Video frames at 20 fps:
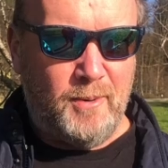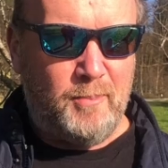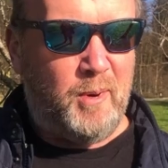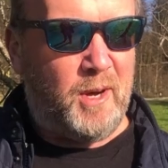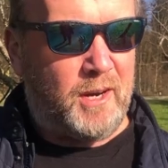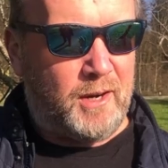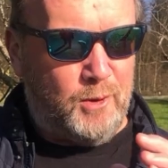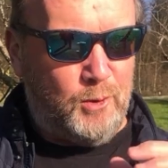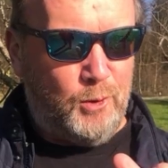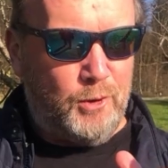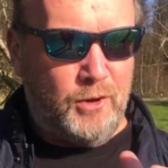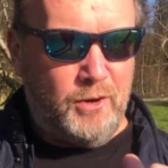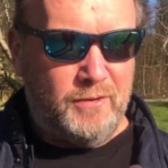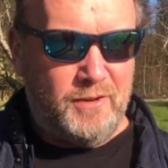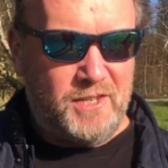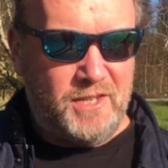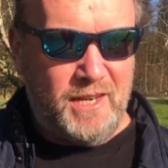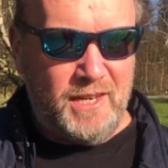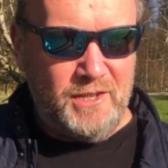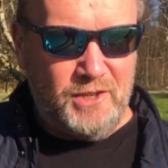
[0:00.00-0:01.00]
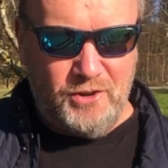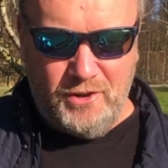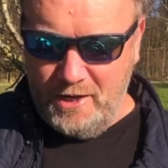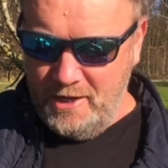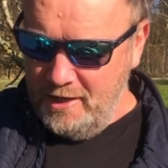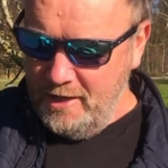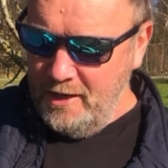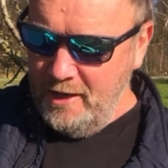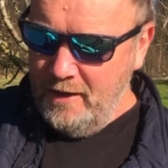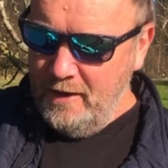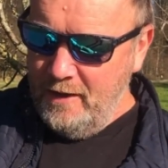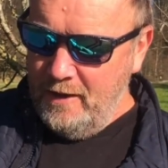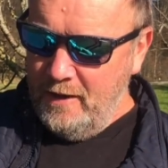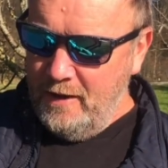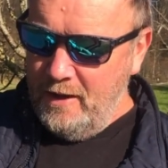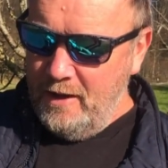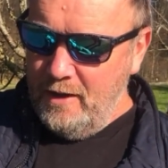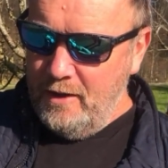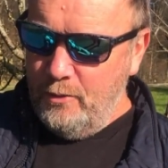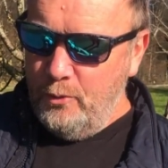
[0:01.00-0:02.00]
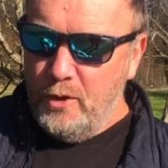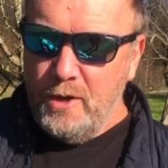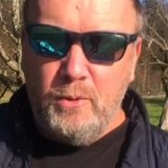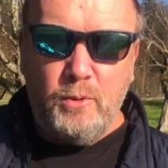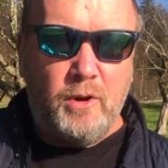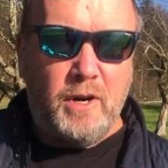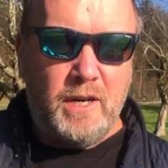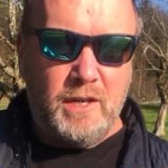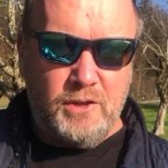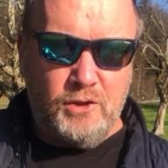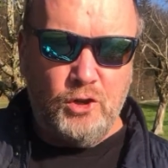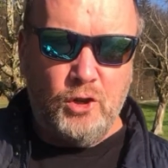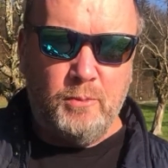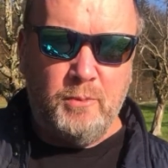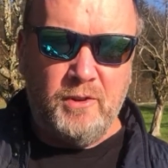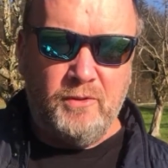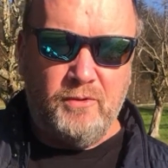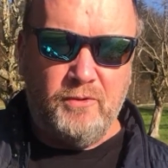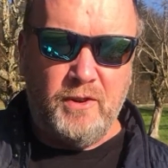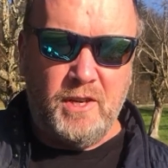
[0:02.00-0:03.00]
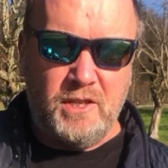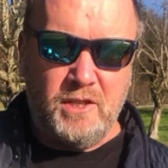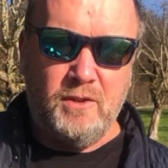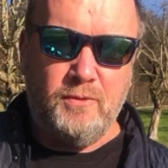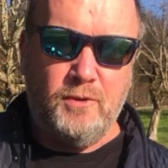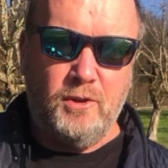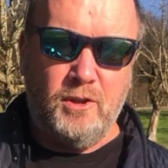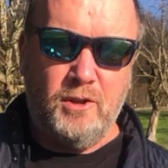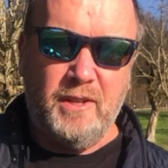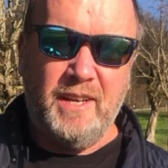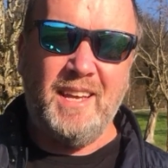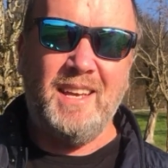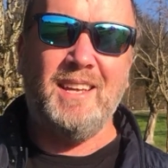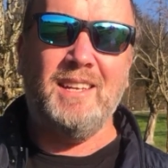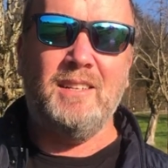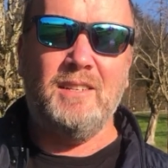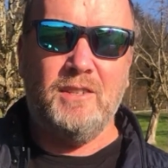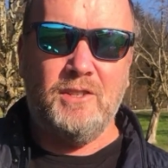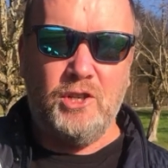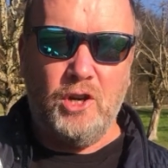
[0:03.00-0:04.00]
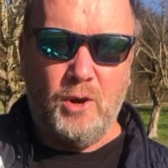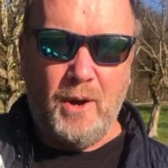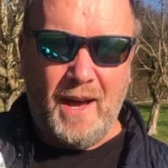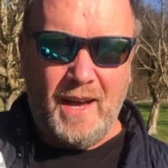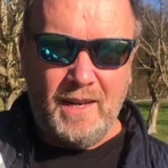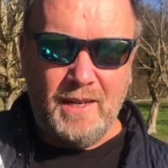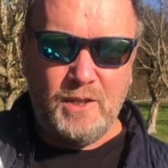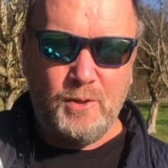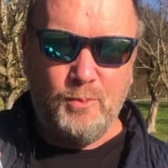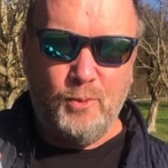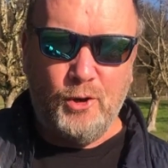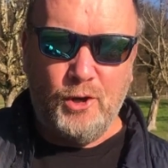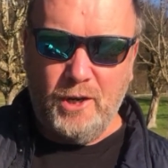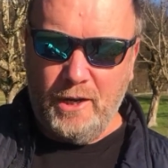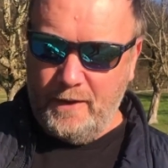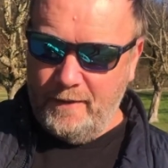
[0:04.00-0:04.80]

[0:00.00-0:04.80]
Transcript: about a quarter of a century, we were at a German festival in Johannesburg,